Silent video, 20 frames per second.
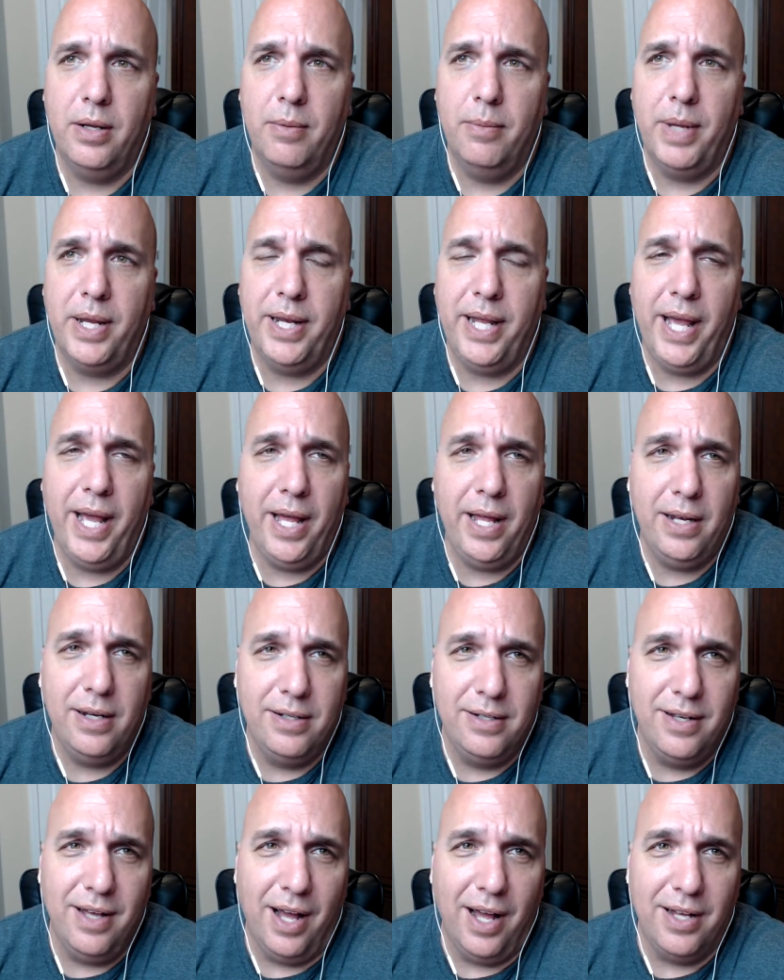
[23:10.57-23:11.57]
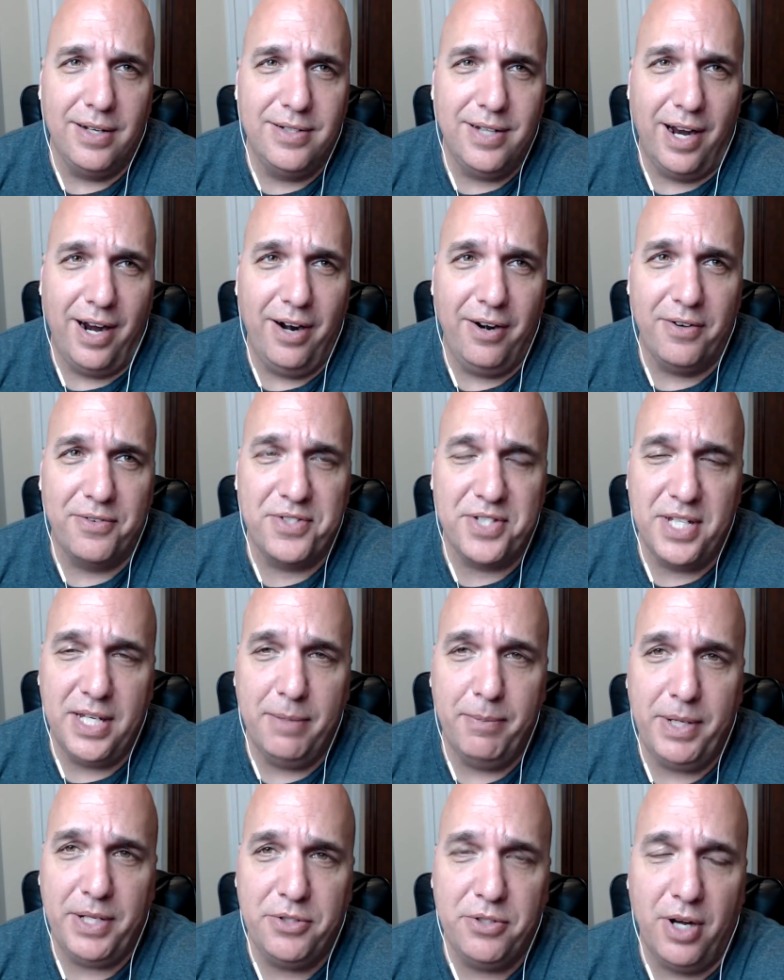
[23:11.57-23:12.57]
my dad got tired of seeing
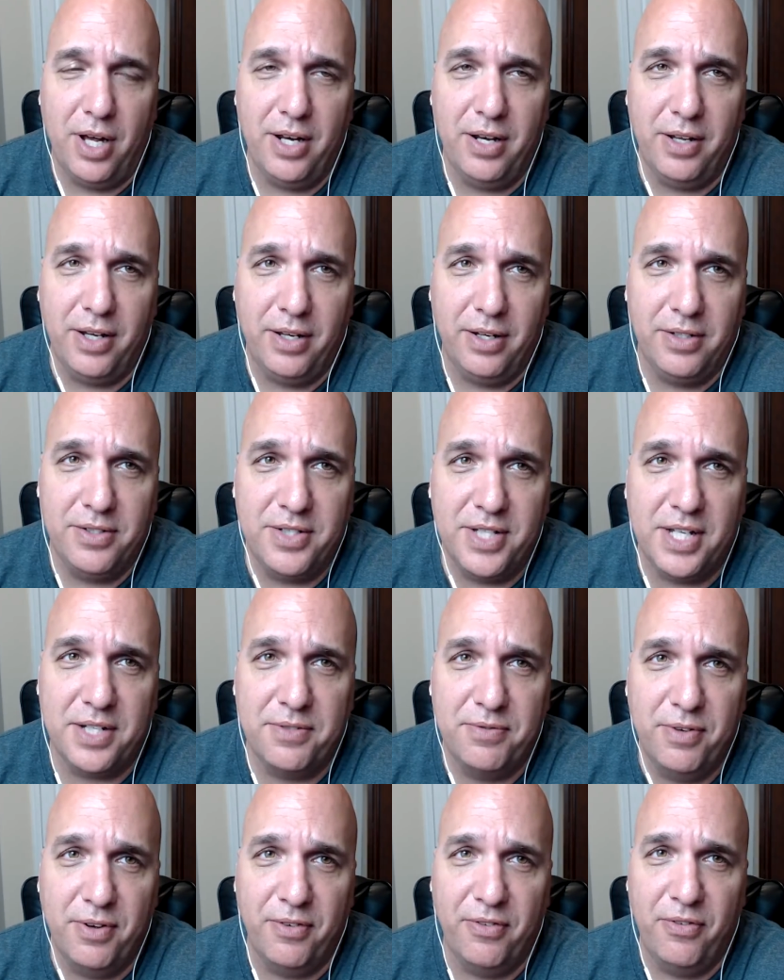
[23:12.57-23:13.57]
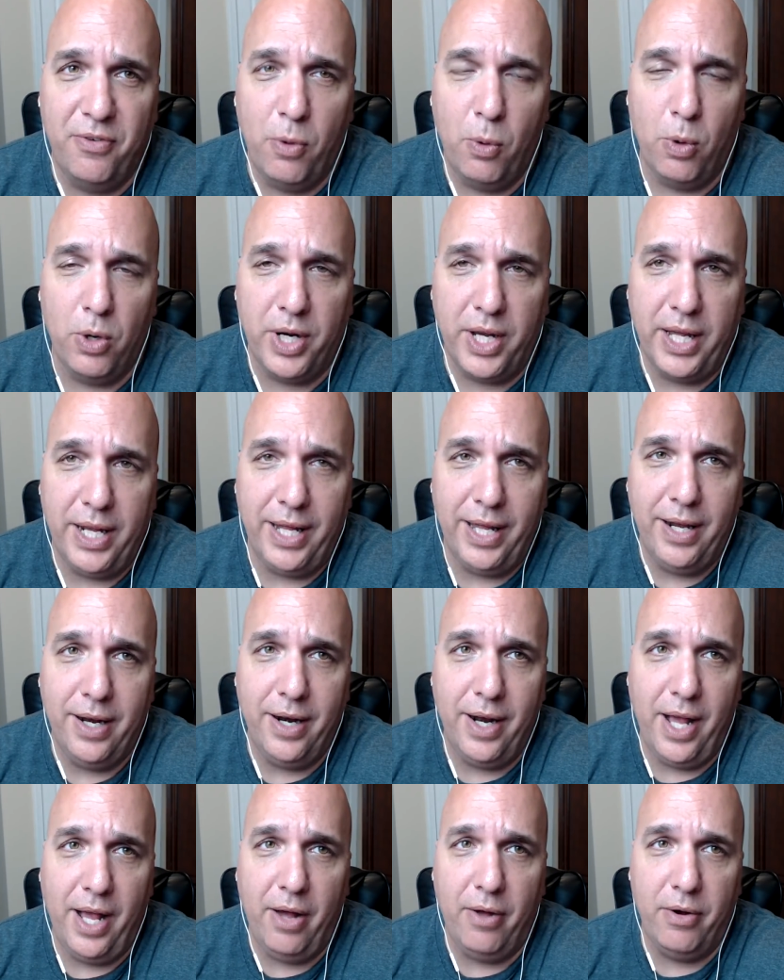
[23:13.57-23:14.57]
me trying to 6'4" get in and
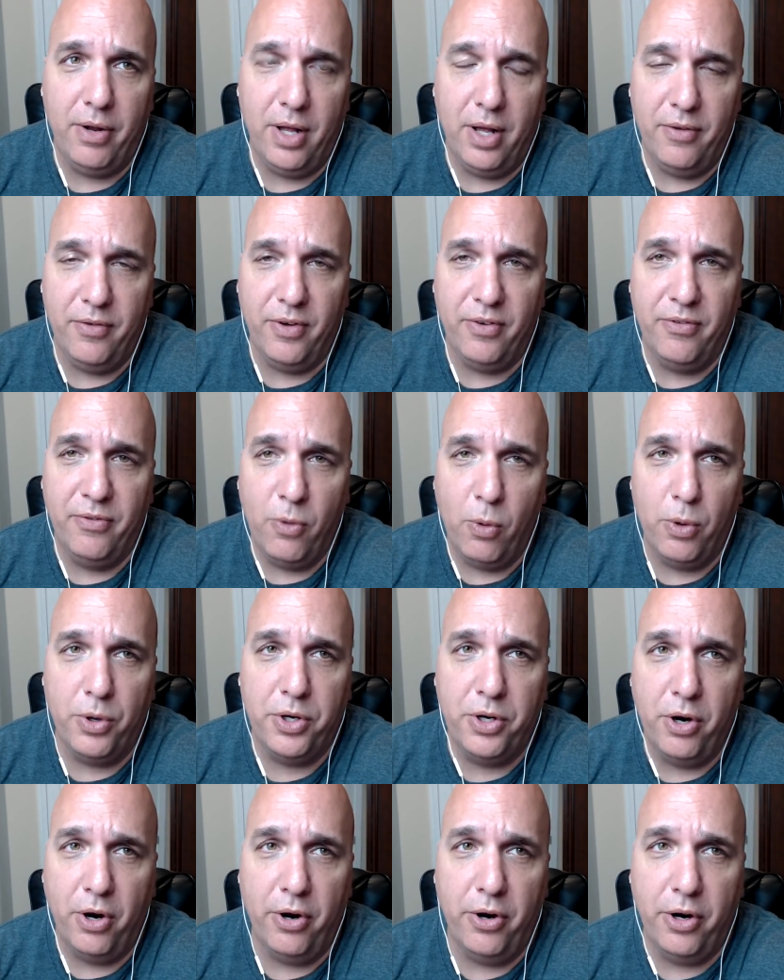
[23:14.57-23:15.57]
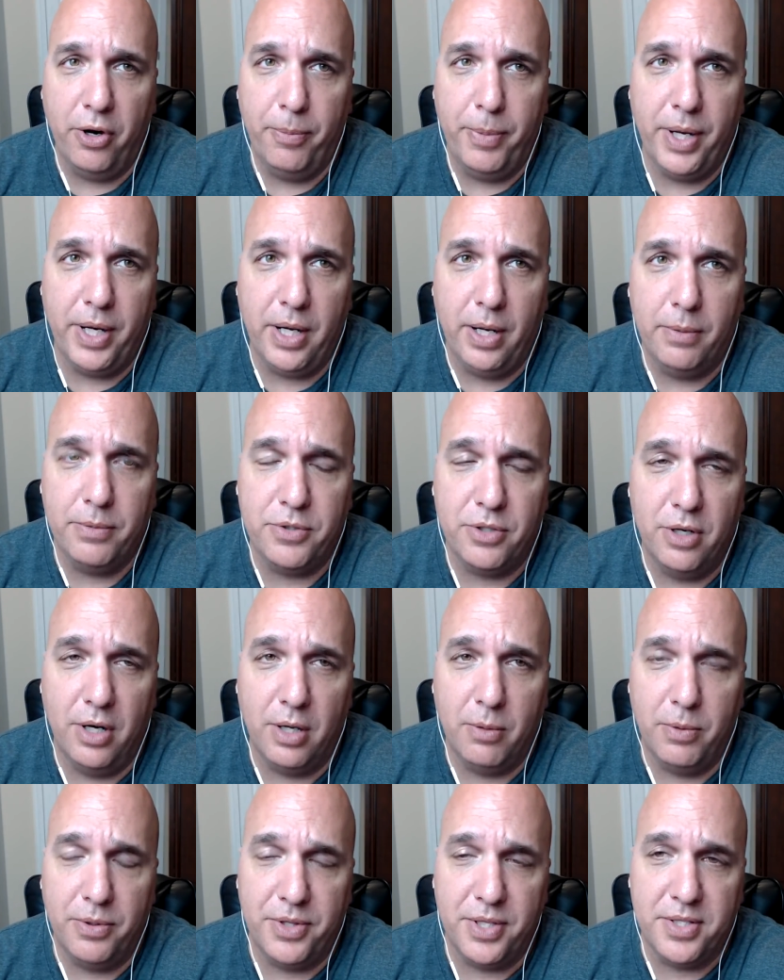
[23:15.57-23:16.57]
out of a Ford Courier pickup
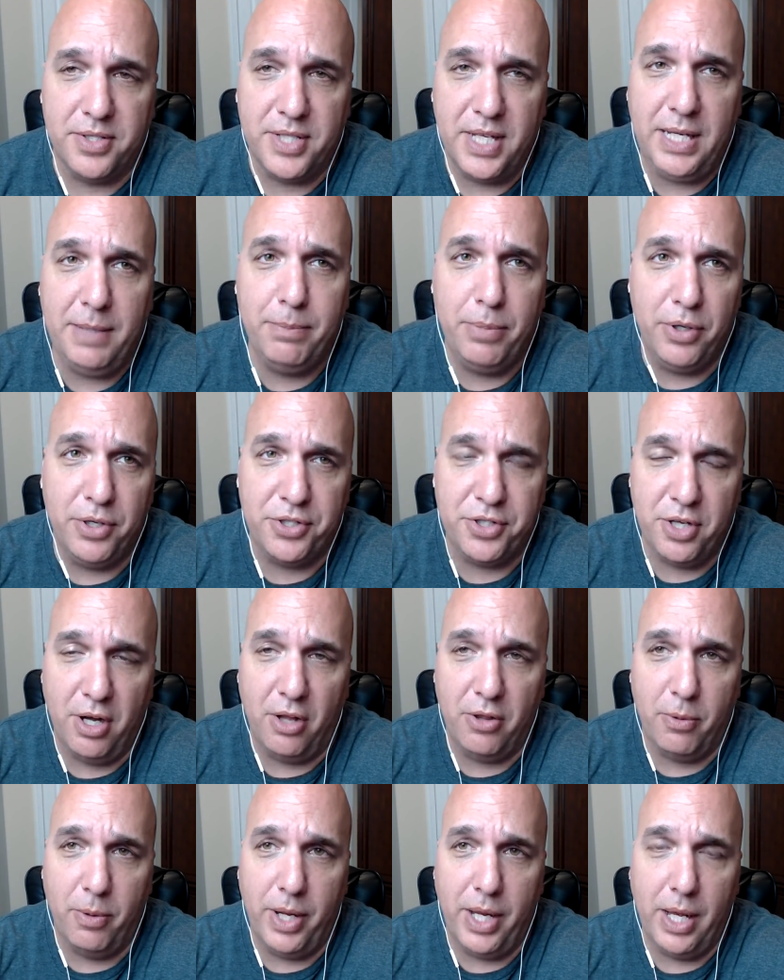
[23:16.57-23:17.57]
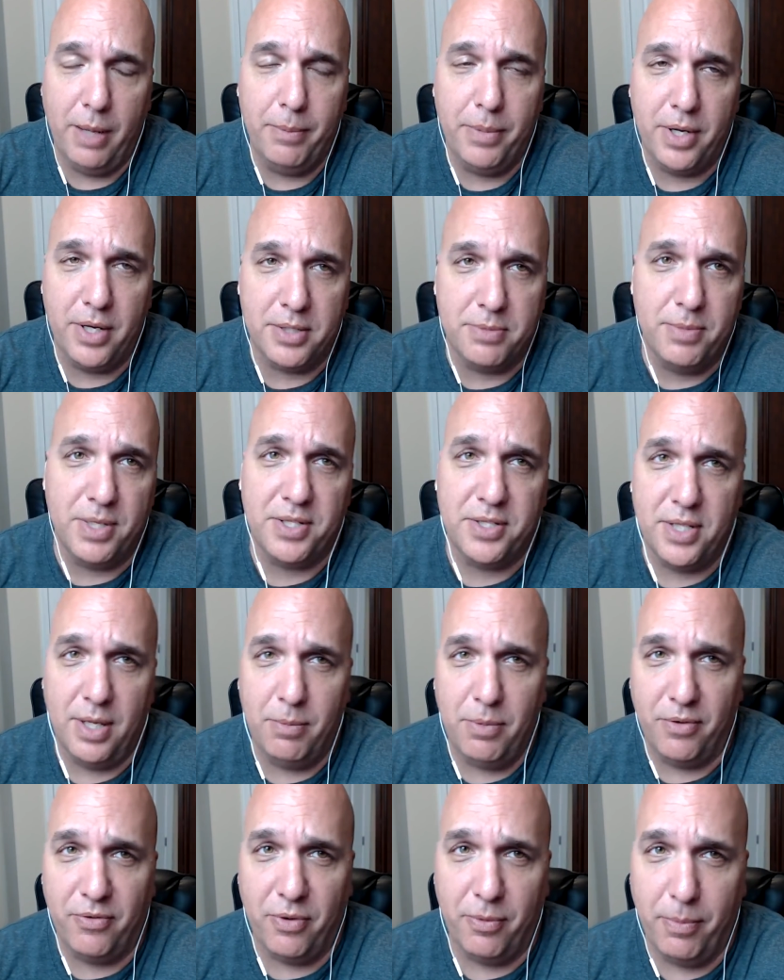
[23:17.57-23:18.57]
truck with the seat pushed all the way up because my
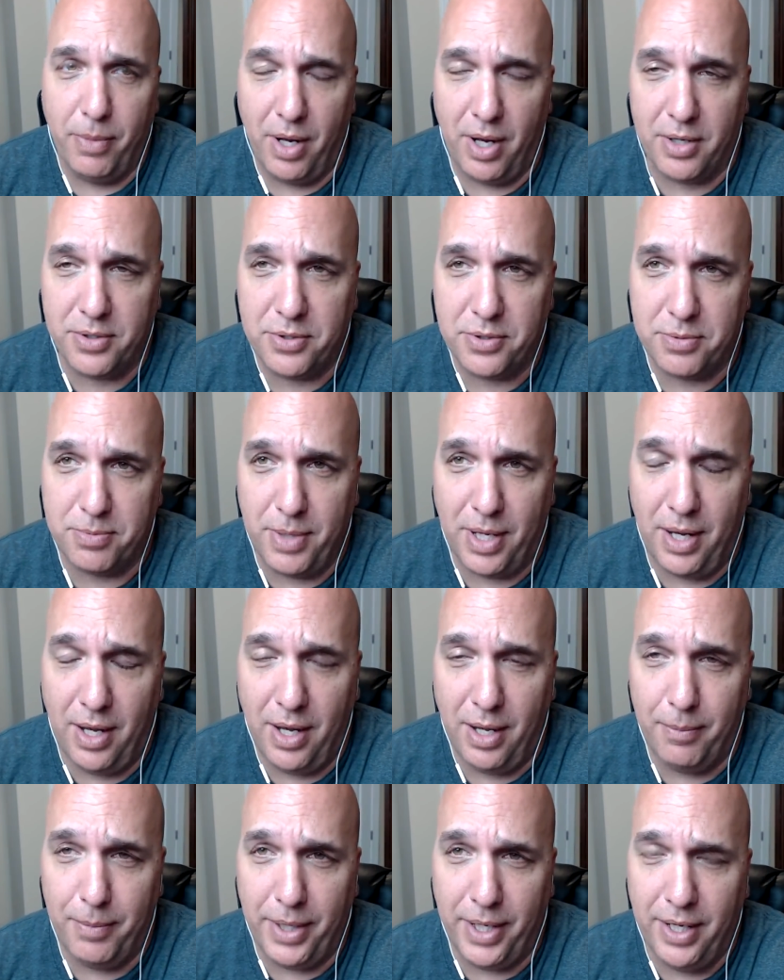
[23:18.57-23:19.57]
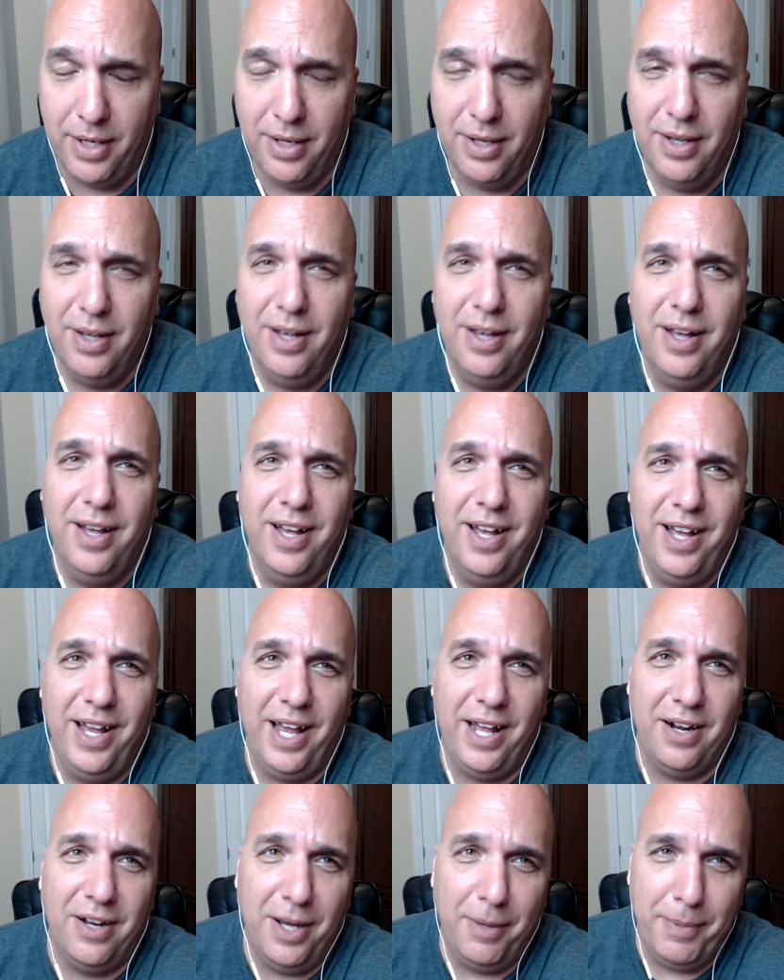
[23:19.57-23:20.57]
subwoofer box was behind me,
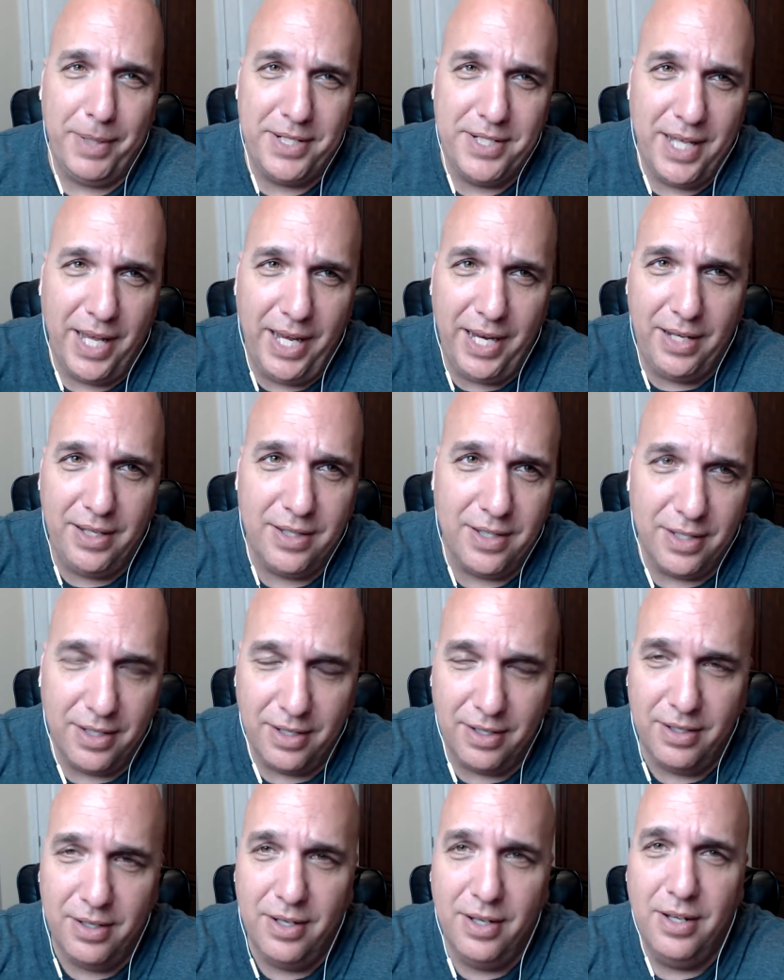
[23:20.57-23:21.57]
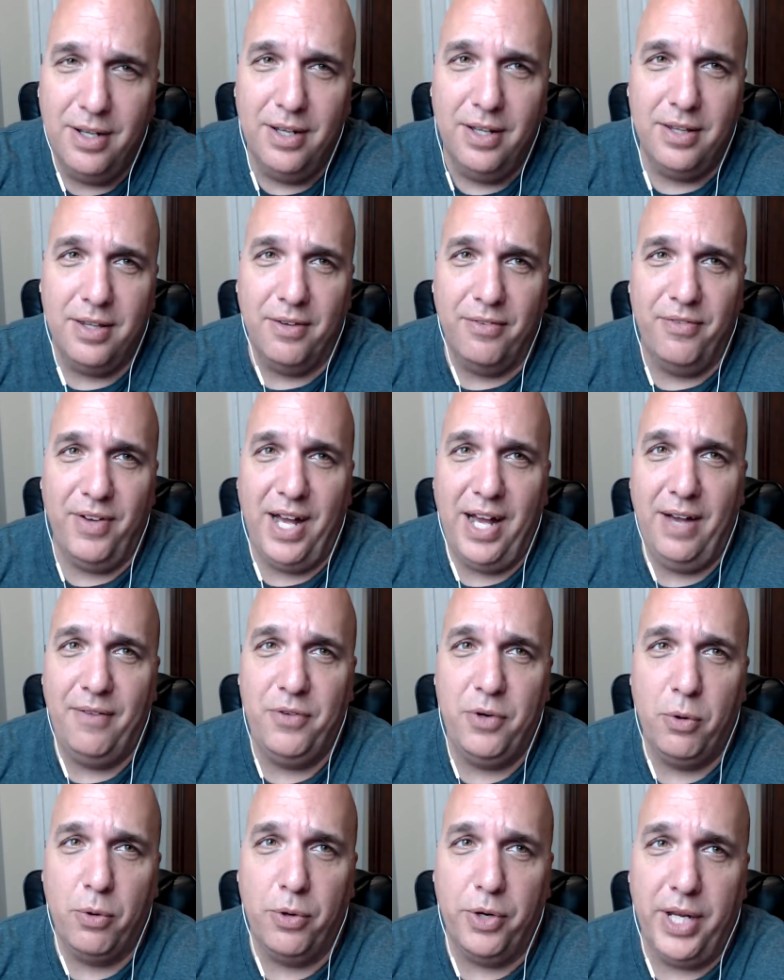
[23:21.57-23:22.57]
and let me take the
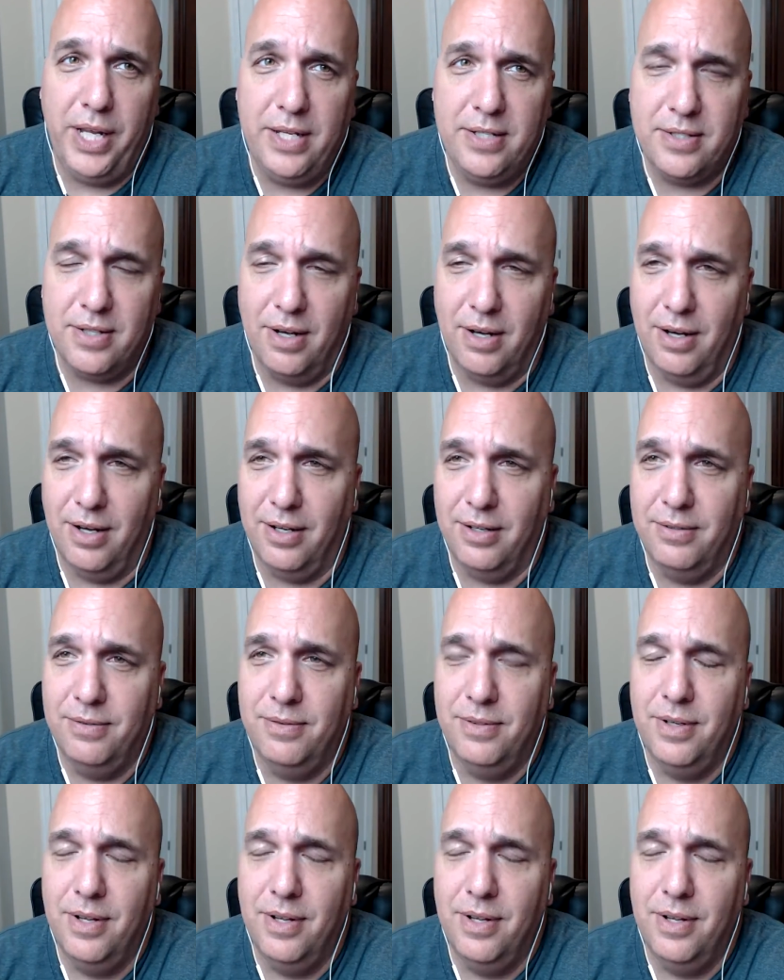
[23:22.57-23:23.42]
5-door Nissan,